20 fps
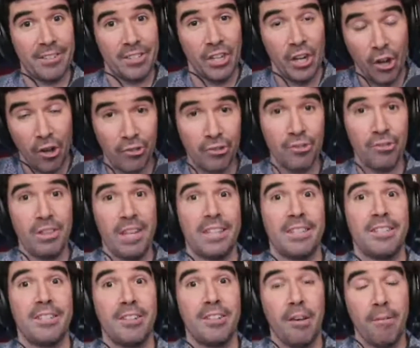tells you
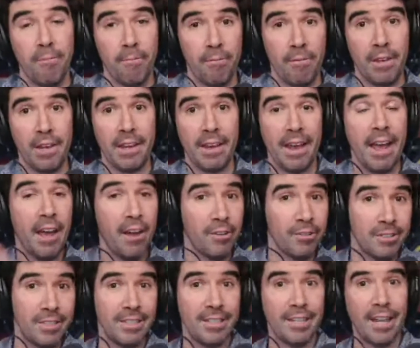that something
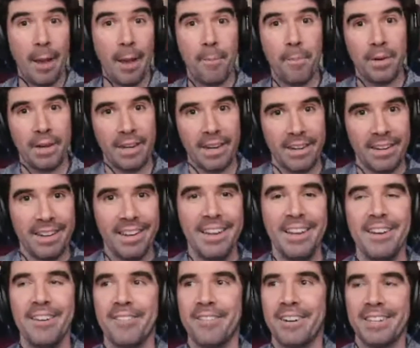else is happening,
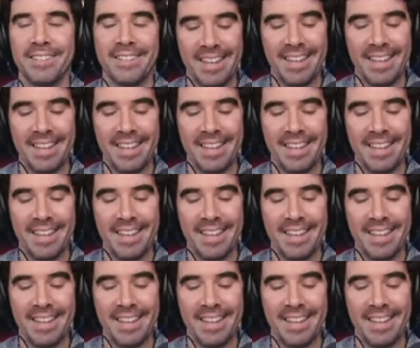right?